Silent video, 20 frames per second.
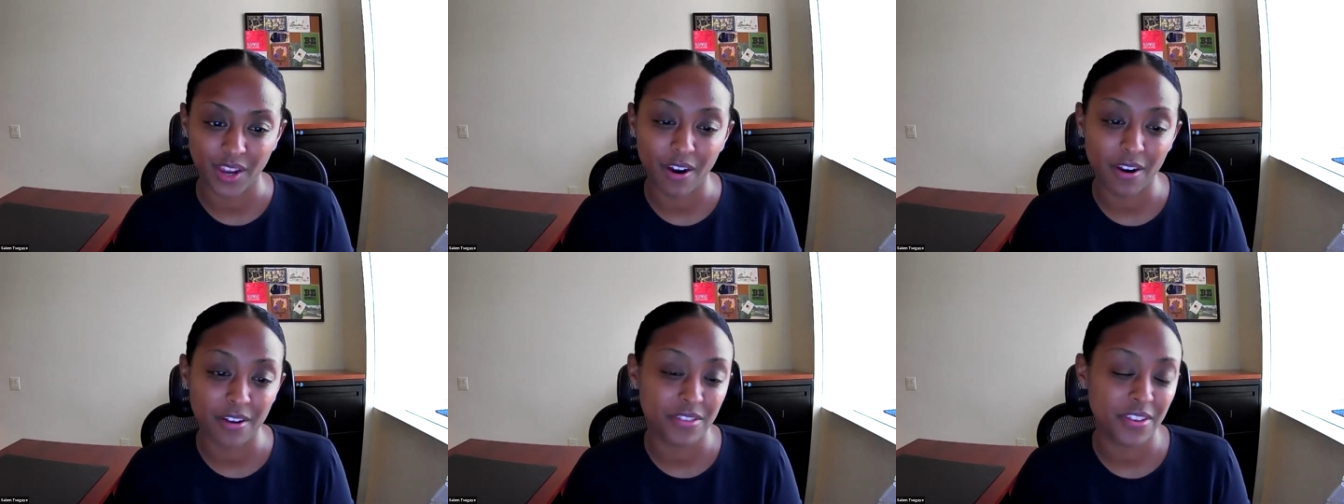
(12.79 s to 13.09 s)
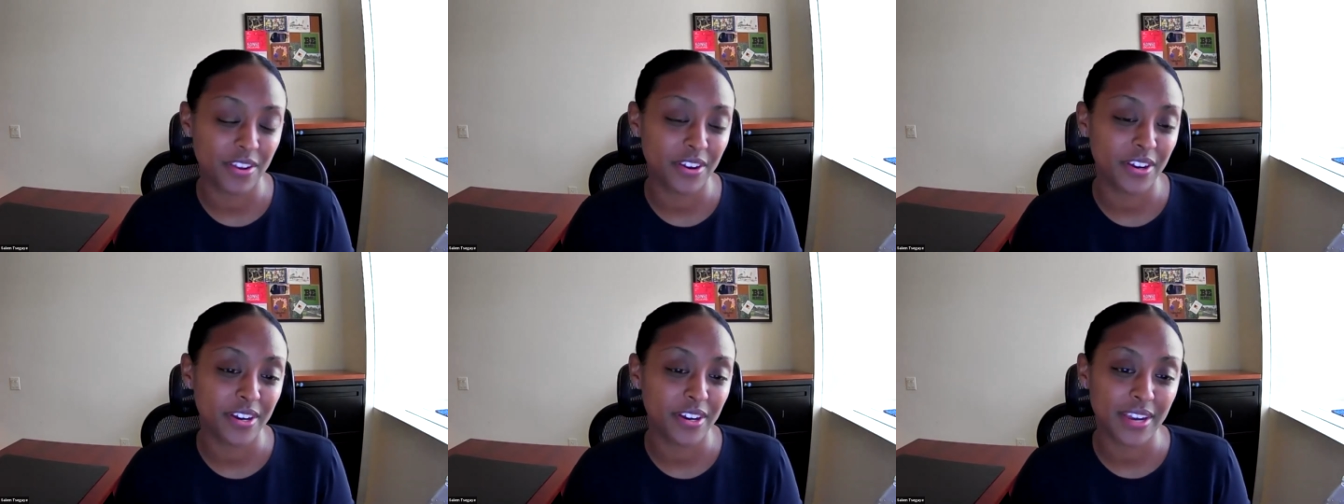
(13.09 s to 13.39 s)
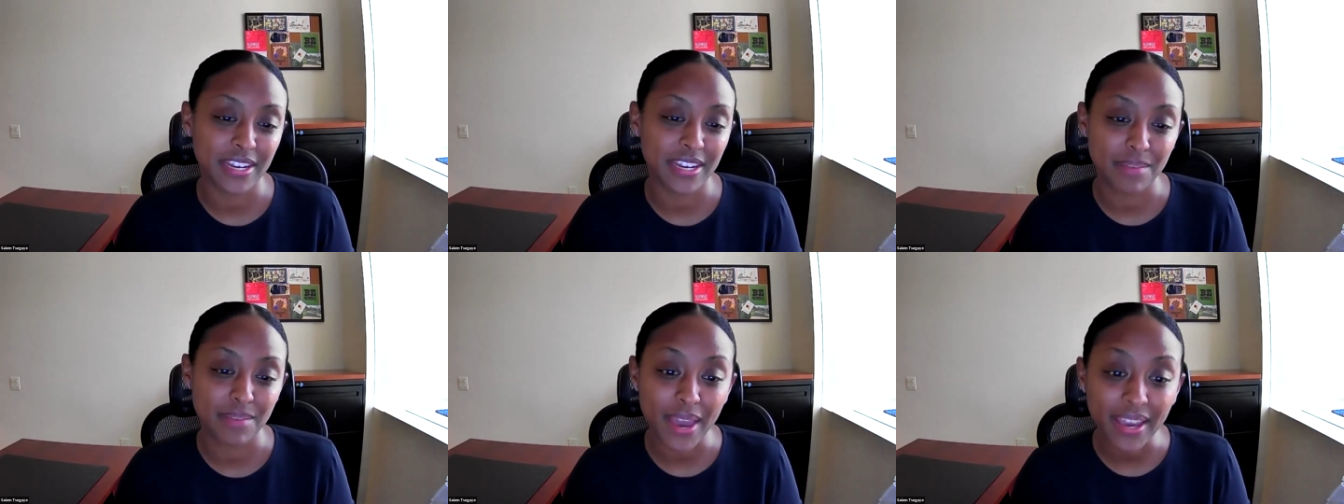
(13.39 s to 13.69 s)
Are
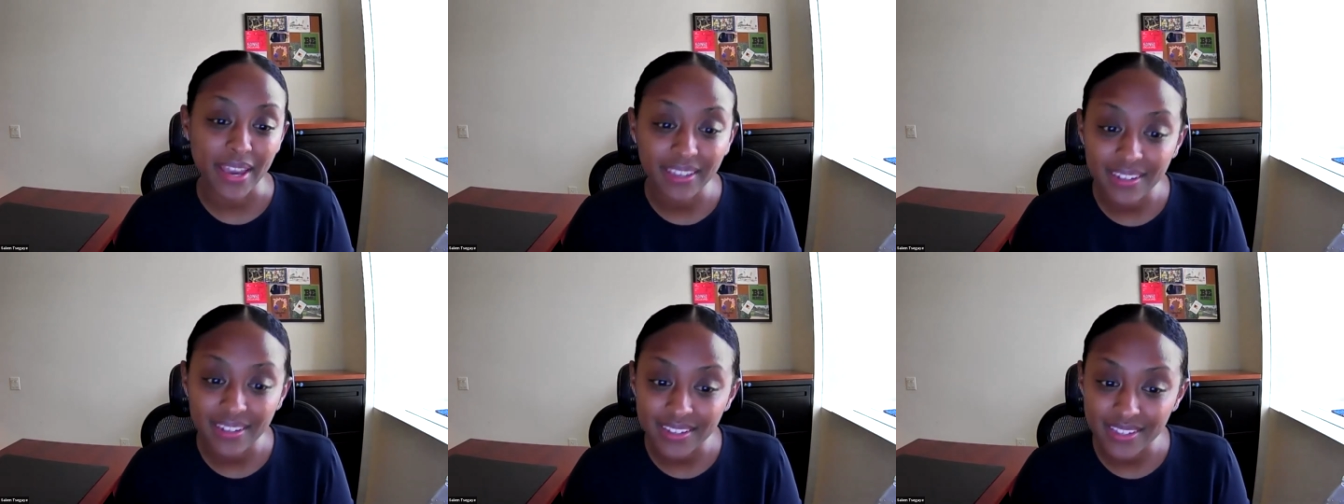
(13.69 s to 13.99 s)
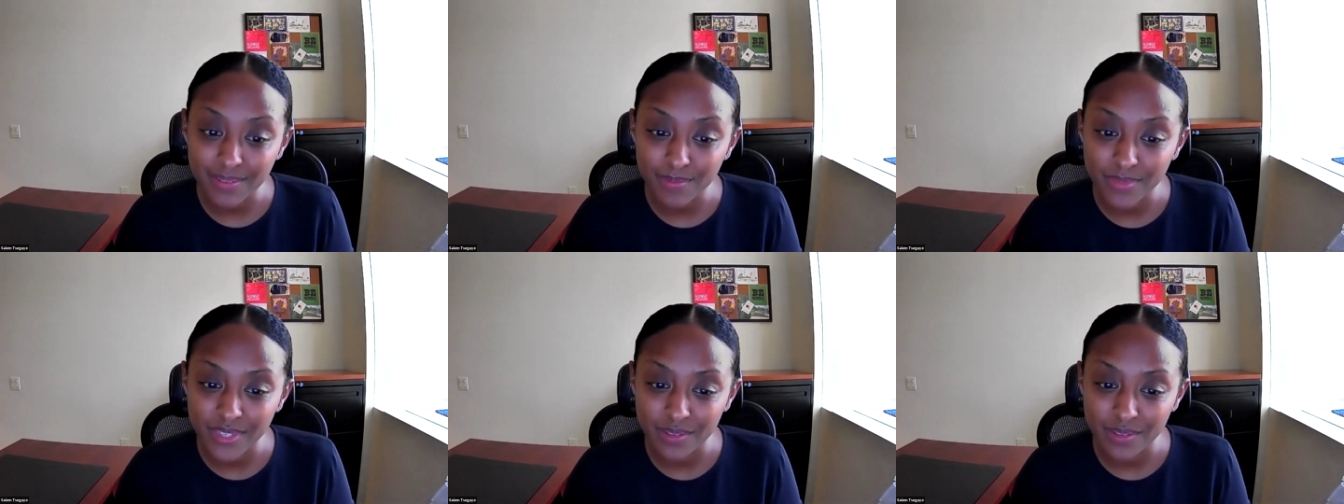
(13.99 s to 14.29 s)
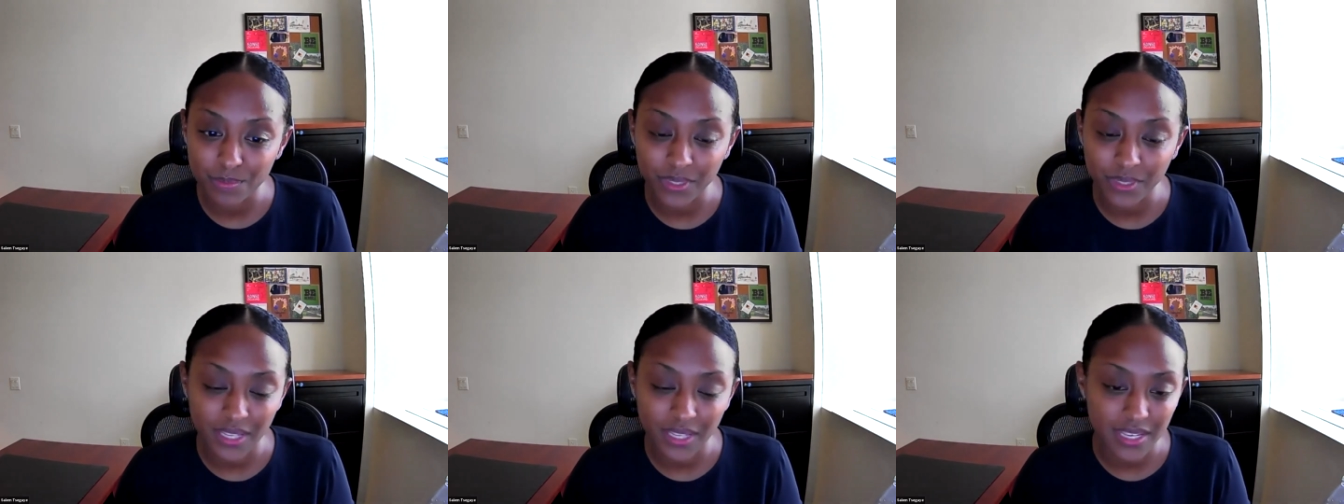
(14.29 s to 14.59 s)
there any mechanisms
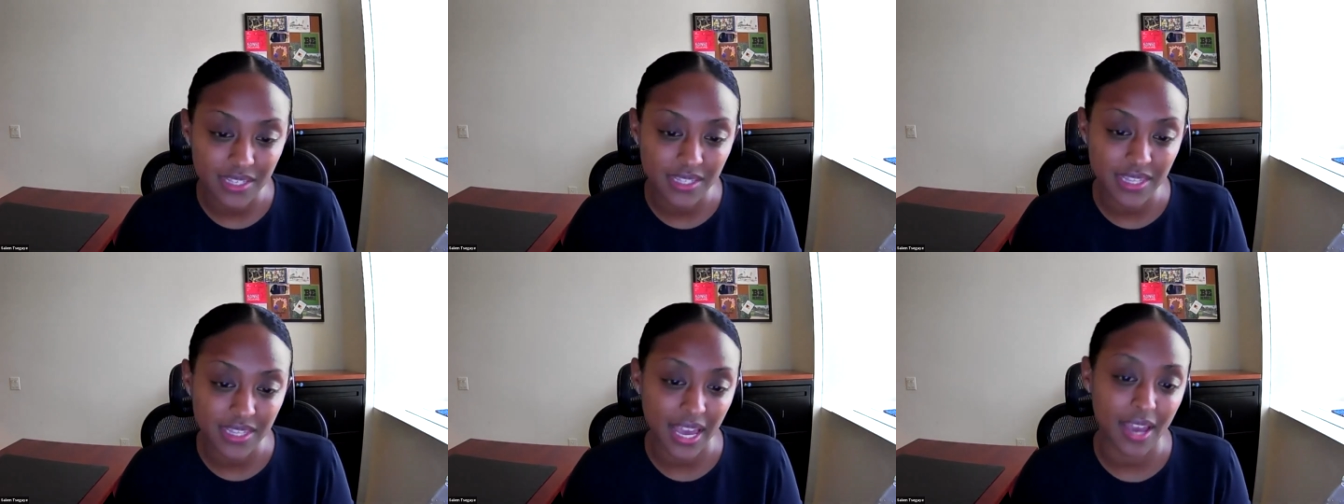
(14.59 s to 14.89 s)
in place